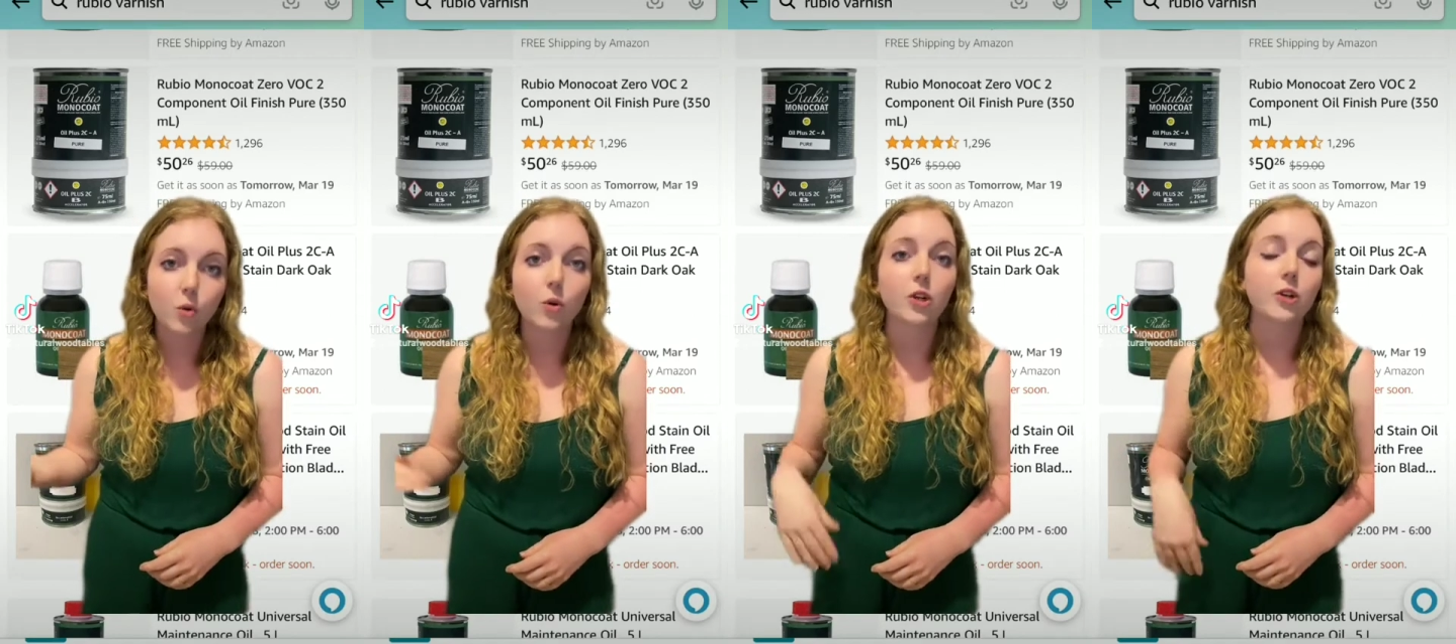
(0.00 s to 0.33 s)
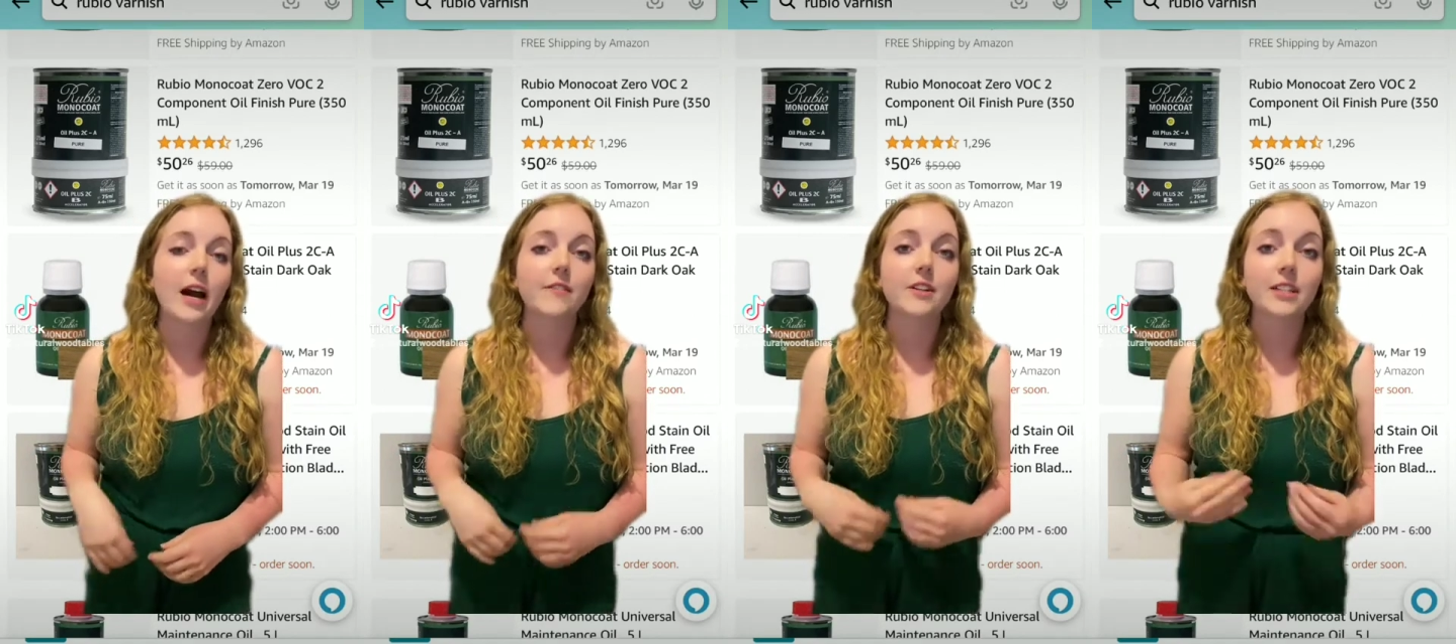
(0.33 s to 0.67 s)
or you could
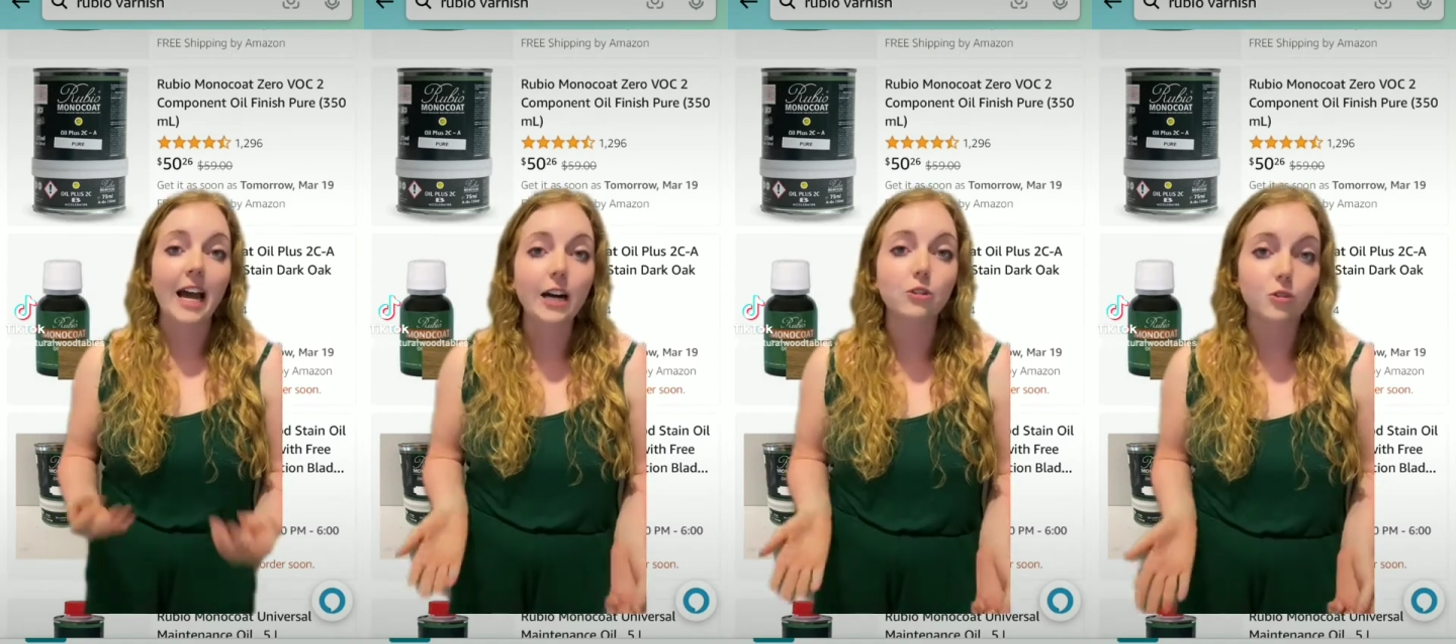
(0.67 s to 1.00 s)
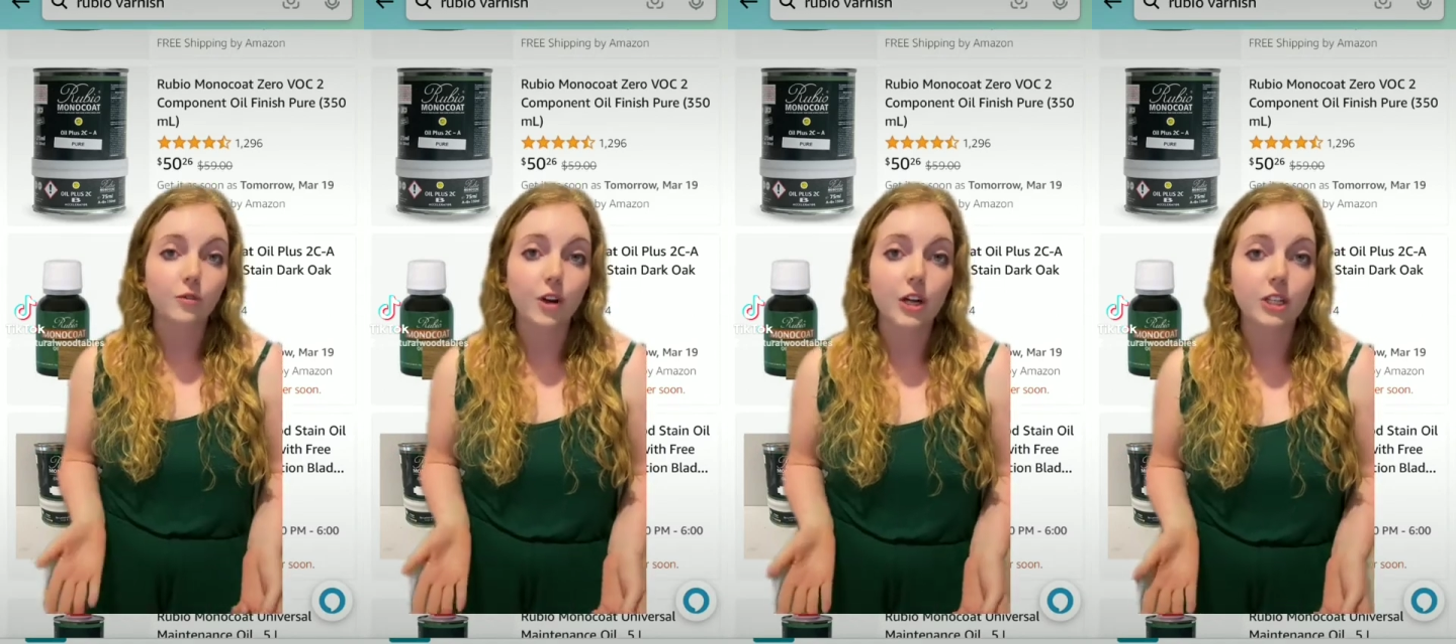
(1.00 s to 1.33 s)
have a
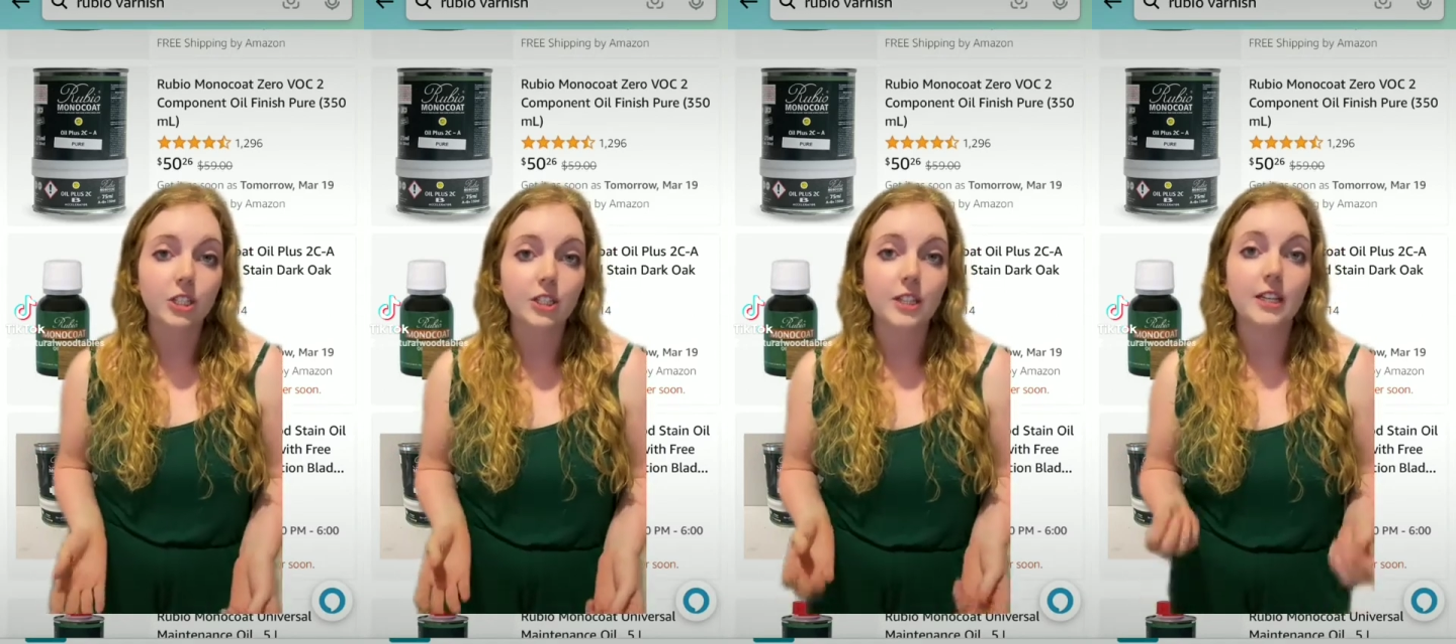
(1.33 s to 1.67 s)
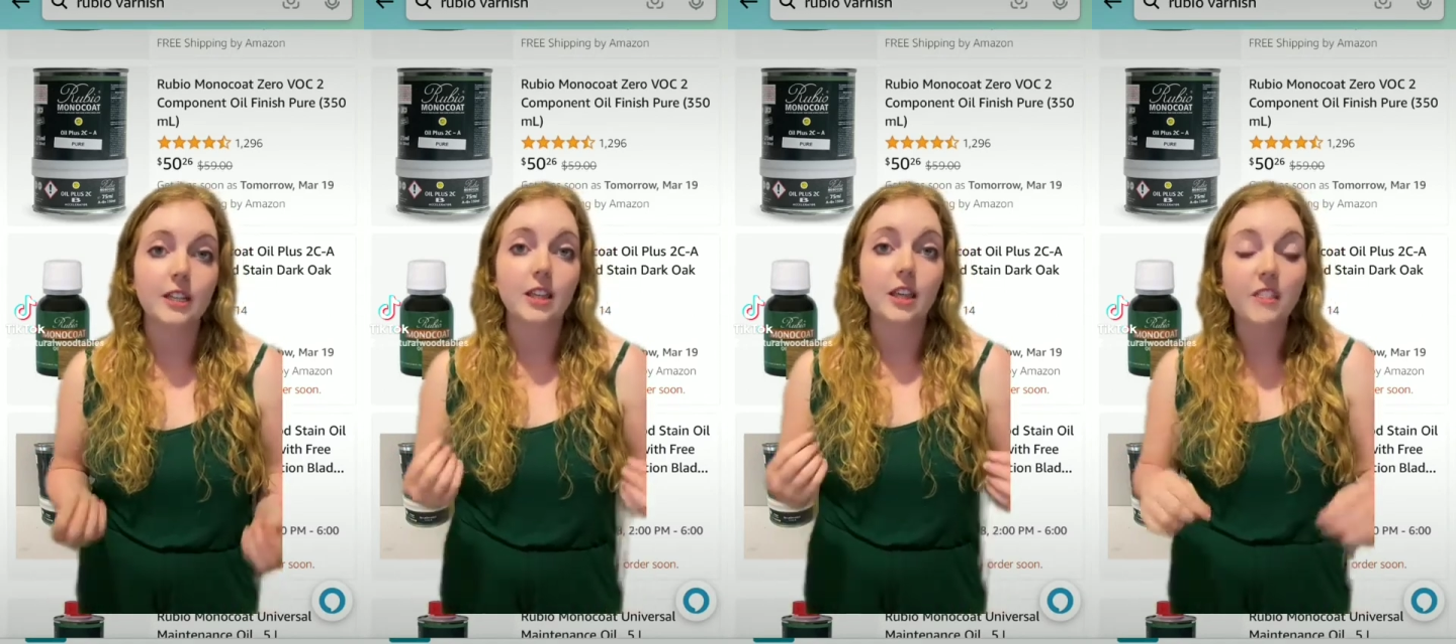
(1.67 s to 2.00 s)
natural varnish
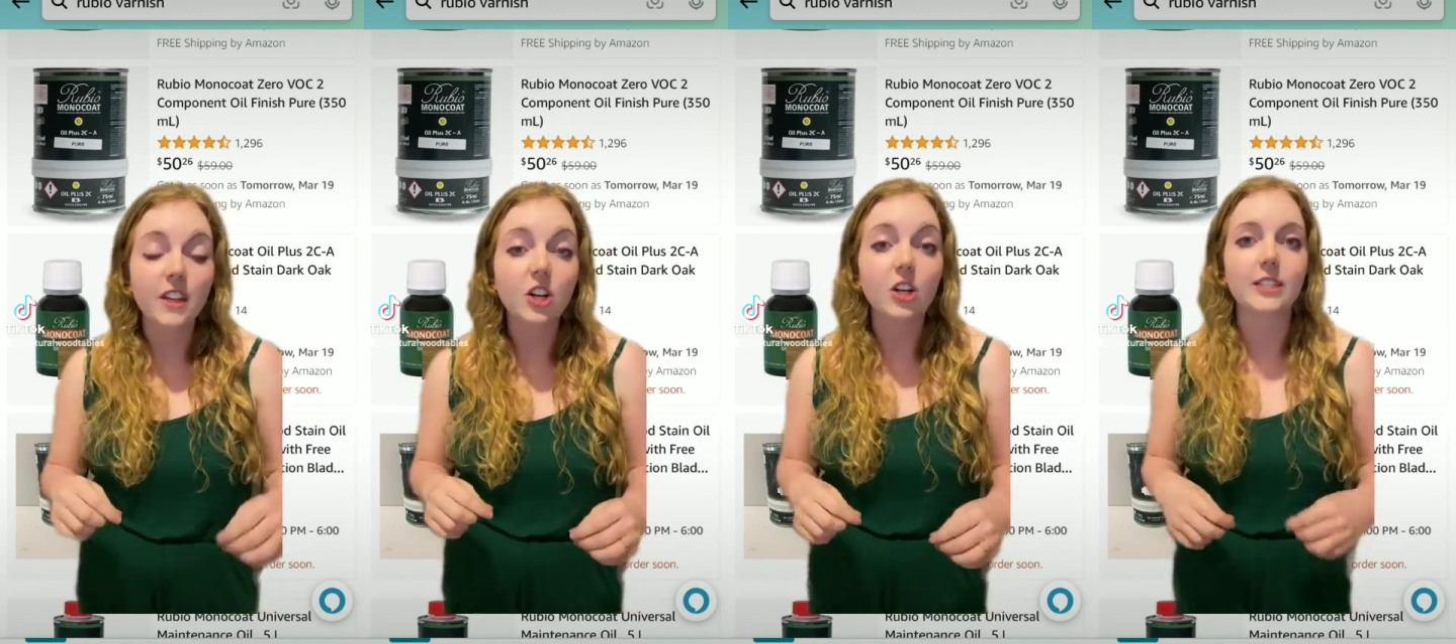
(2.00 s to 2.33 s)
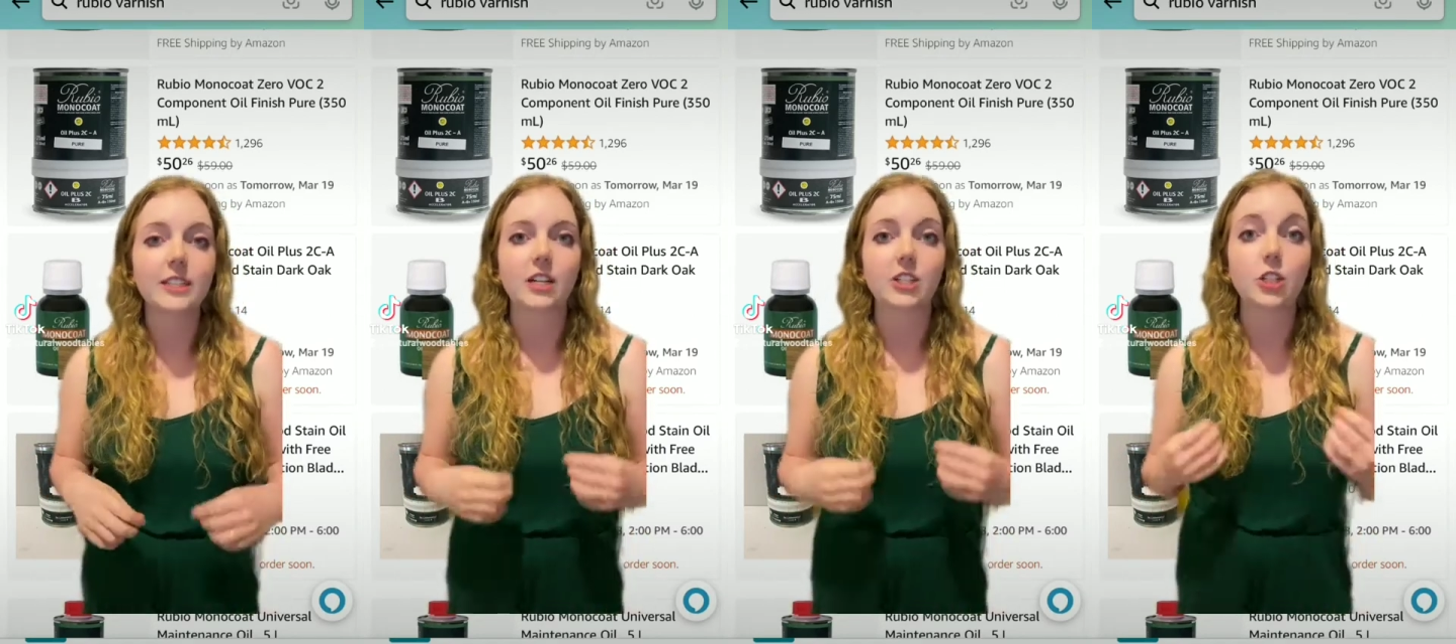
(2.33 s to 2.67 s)
that the thinner is
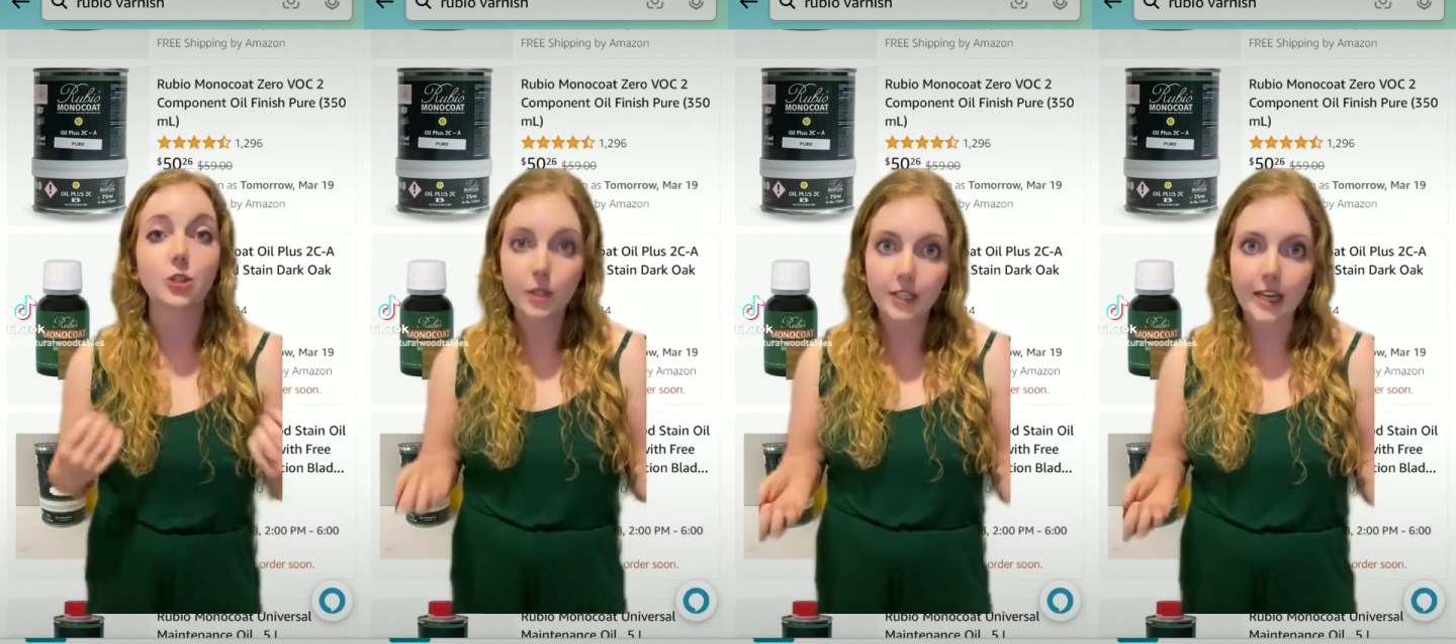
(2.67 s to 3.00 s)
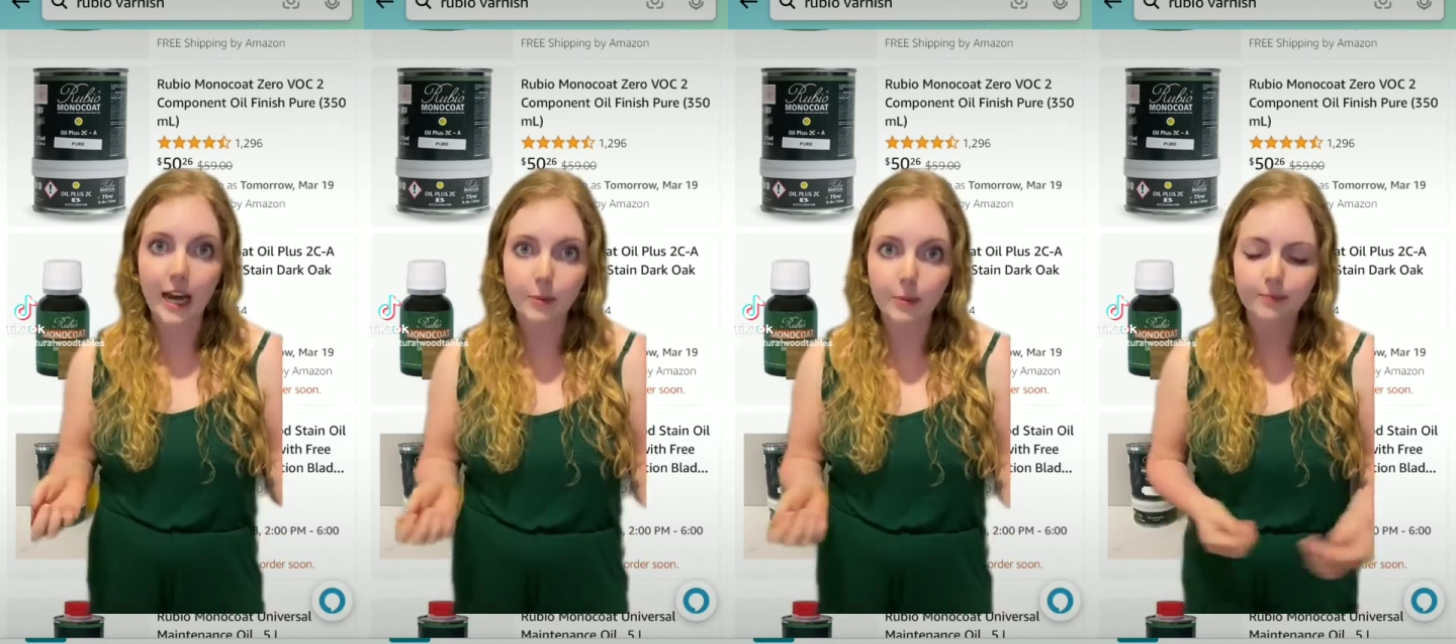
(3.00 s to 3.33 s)
actually tree
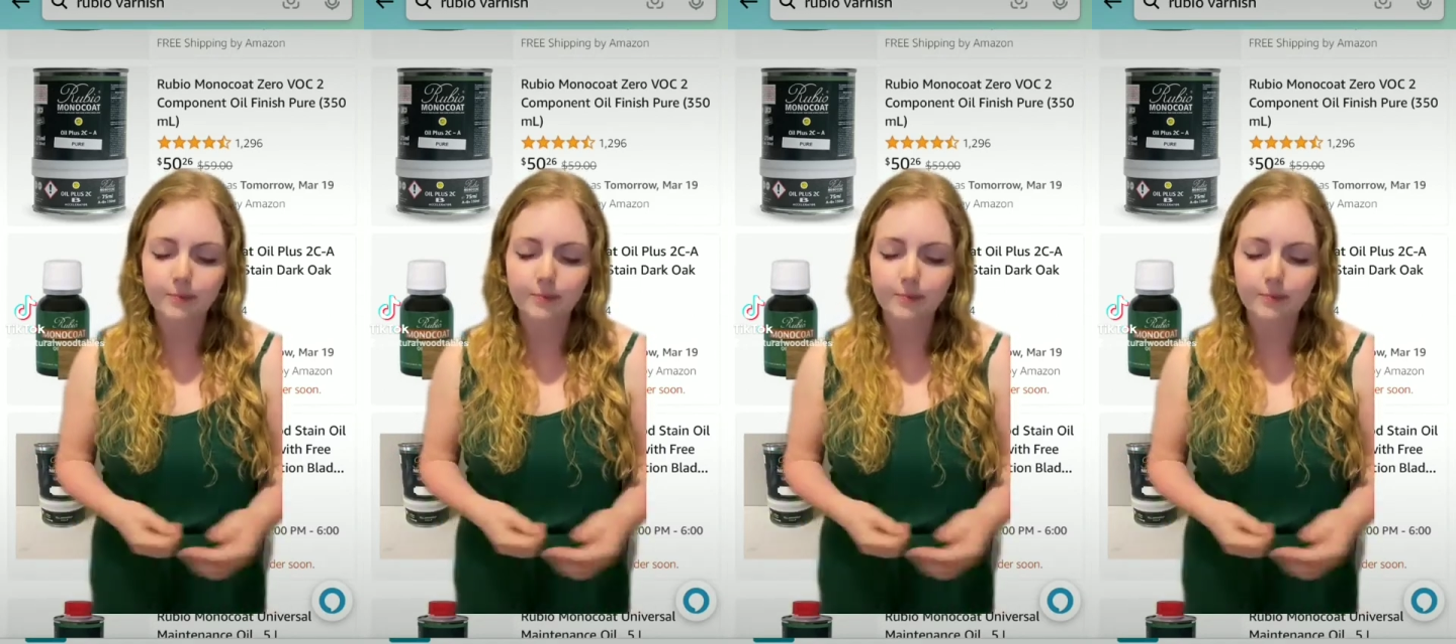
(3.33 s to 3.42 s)
sap.